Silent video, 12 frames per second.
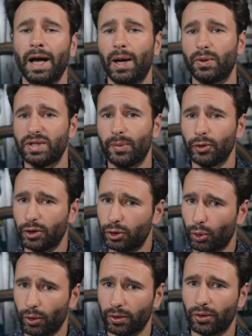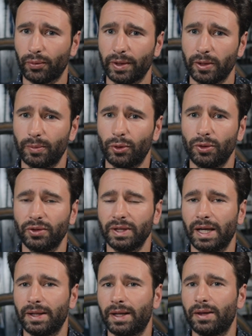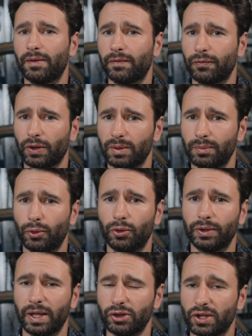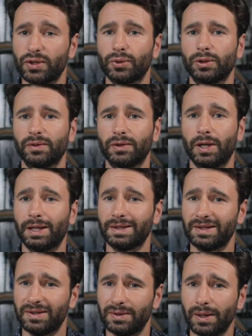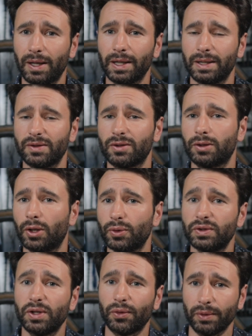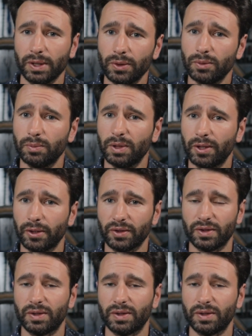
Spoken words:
I was able to torque the rear bolt, and then the front bolt I just sort of got snug and as close to 3 Newton meters